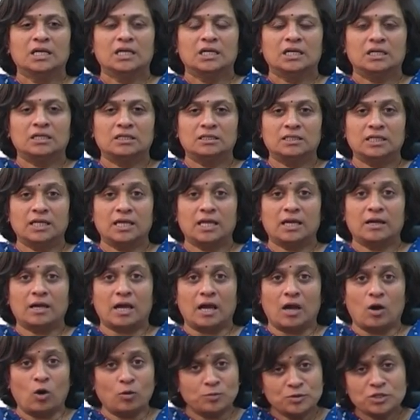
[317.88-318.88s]
the
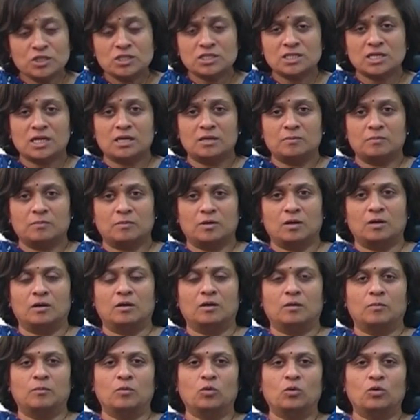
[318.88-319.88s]
options
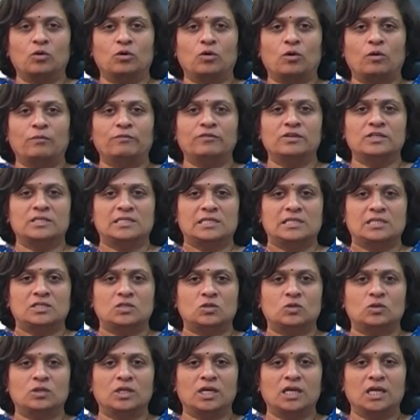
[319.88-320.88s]
are more, obviously.
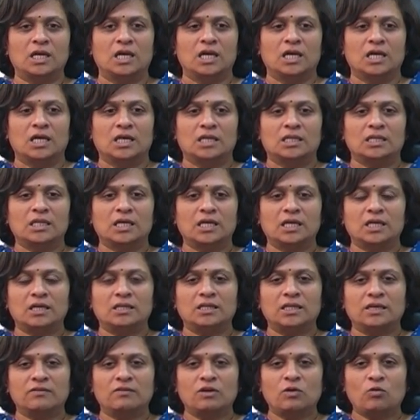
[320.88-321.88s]
So they
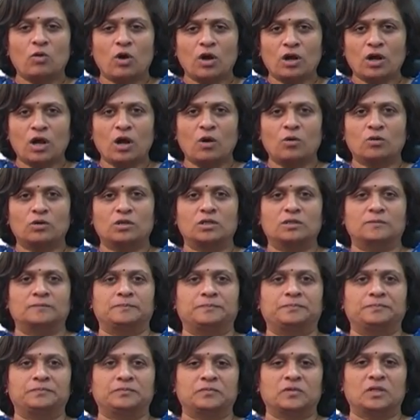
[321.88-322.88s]
will walk out
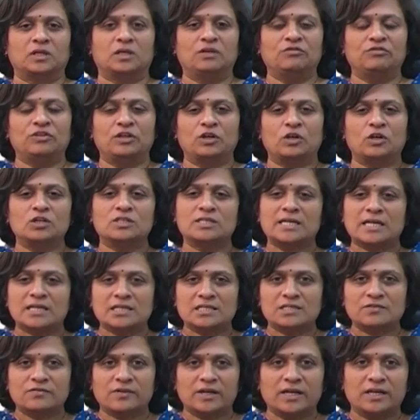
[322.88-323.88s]
if they're not
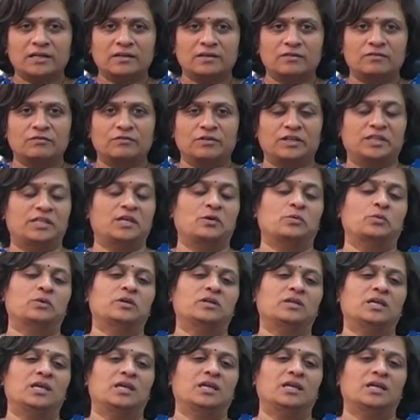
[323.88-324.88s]
satisfied where they're
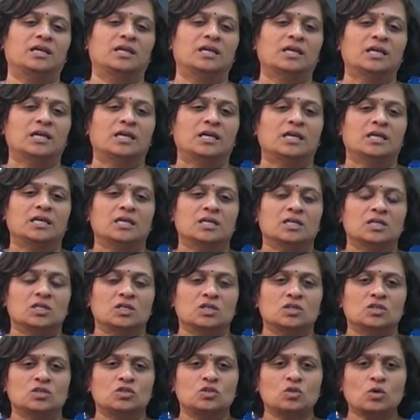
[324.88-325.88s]
working.
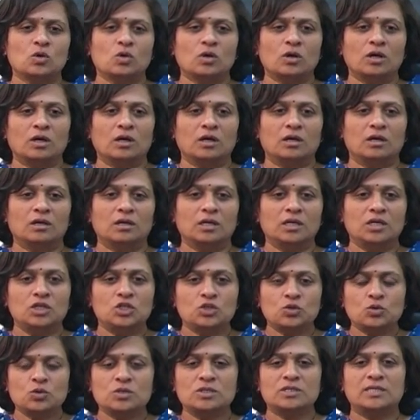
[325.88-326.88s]
So
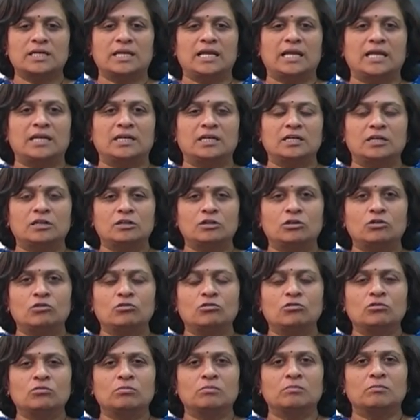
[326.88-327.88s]
issues related
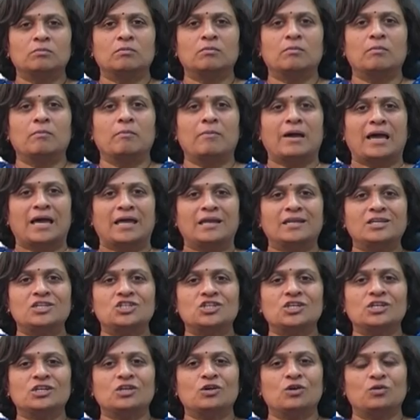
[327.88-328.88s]
to
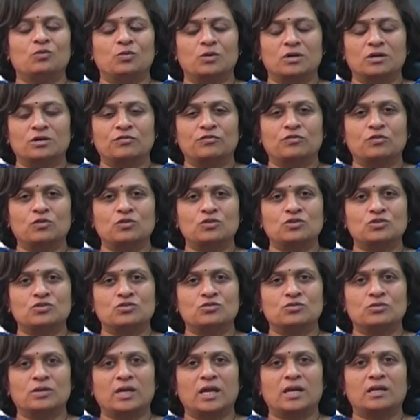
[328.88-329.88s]
managing your workforce
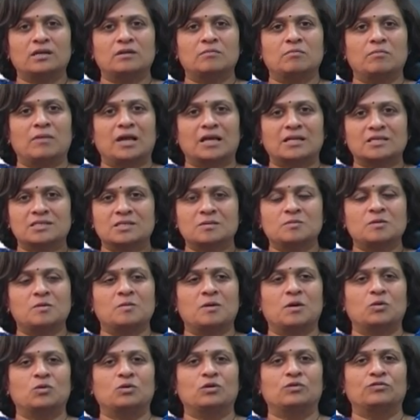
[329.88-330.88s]
to get maximum
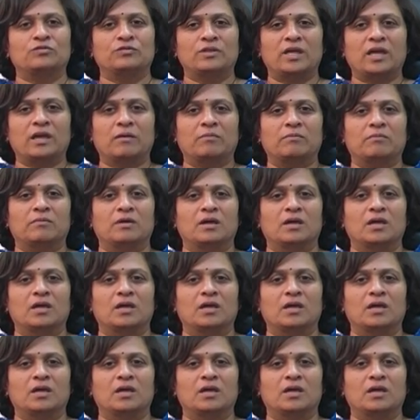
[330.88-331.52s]
out of them